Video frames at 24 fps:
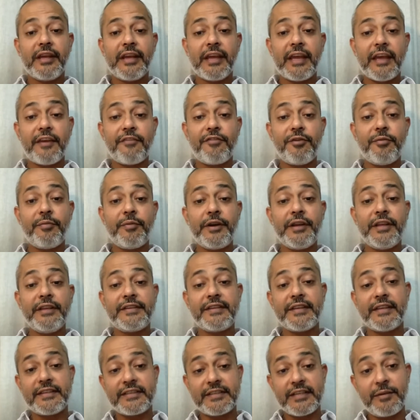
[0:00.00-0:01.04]
everybody
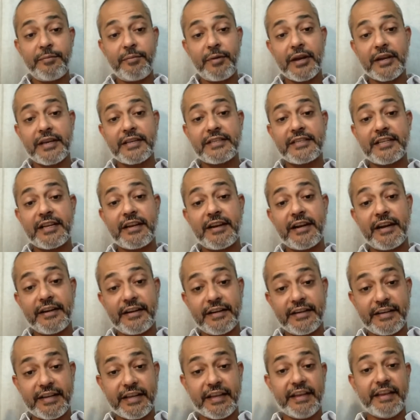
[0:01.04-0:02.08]
says now Pakistan had
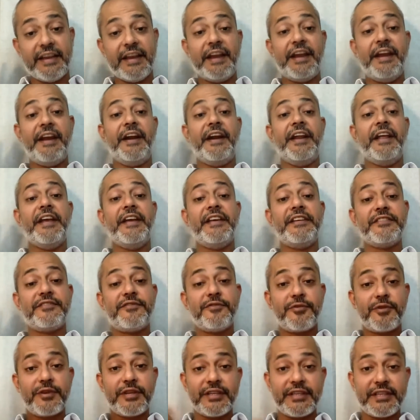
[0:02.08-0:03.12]
its heydays
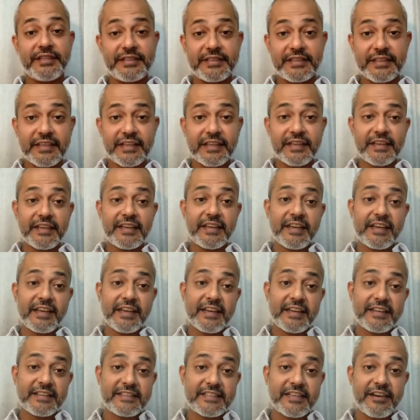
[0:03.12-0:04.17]
during this
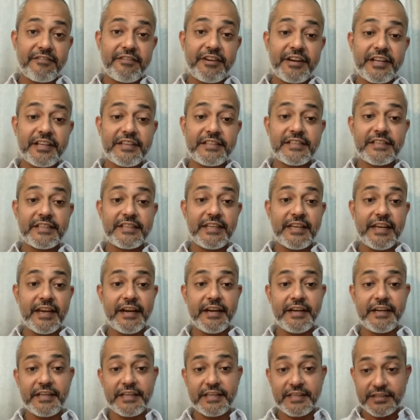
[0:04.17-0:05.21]
70s and
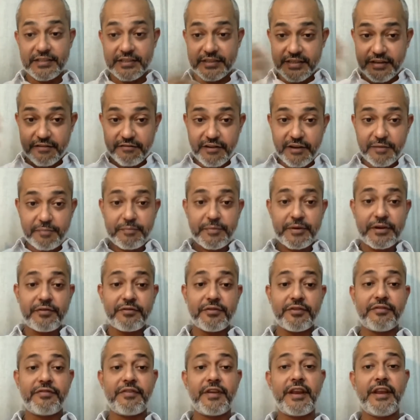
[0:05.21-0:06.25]
the 80s. Development
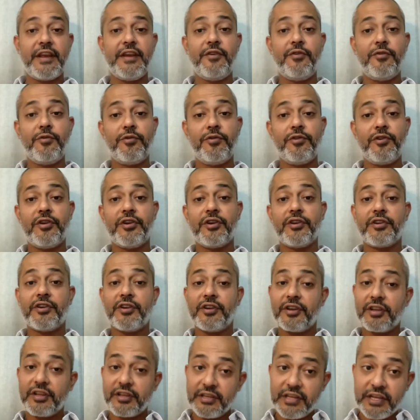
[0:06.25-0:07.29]
was very good.
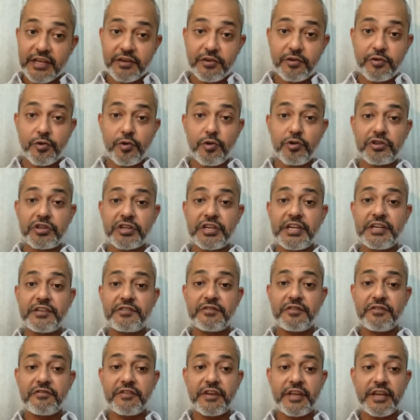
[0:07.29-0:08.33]
Their growth rates
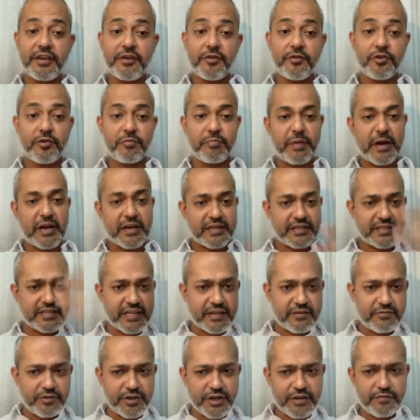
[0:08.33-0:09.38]
were very good.
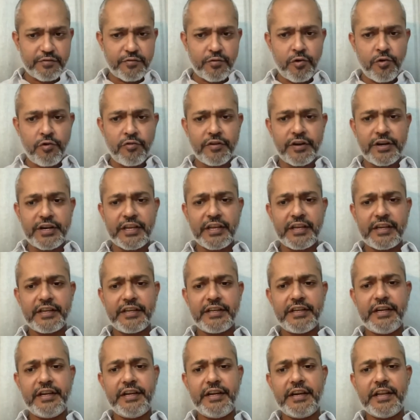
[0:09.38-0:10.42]
Pakistan would have
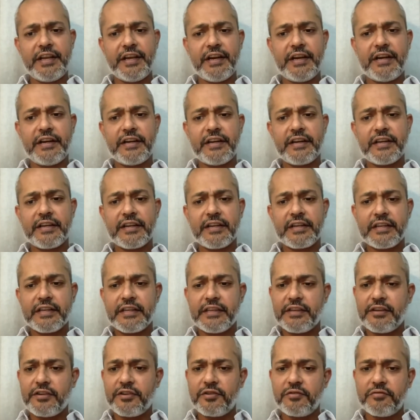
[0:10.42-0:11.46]
overtaken India.
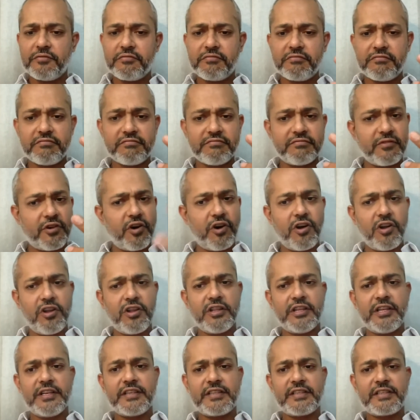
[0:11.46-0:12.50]
You know, all
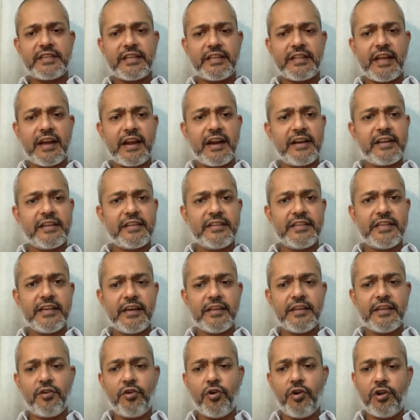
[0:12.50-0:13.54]
this and that and the
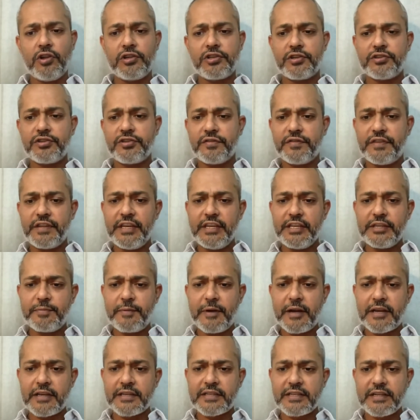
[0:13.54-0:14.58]
other, all sorts of things
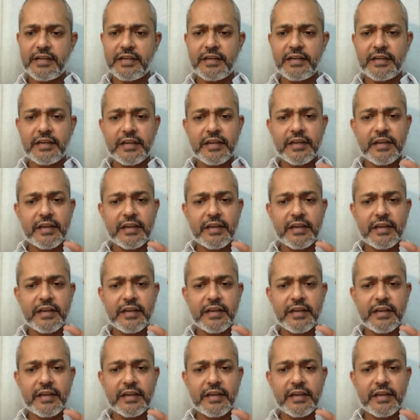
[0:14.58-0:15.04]
Pakistan